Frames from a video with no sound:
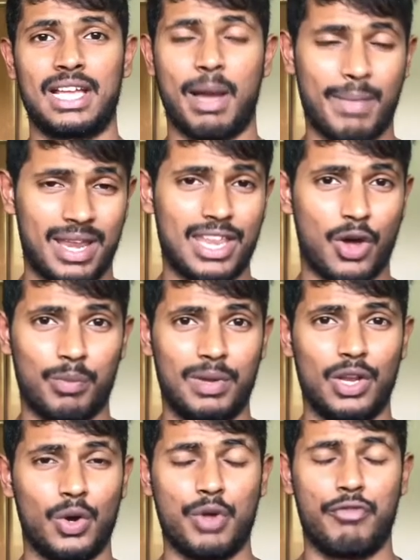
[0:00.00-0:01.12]
Comment down
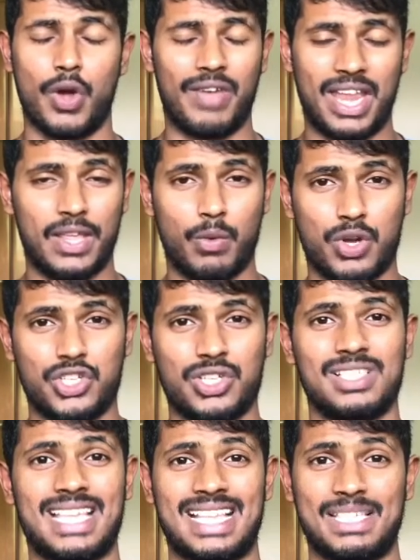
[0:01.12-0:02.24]
below if you have any questions,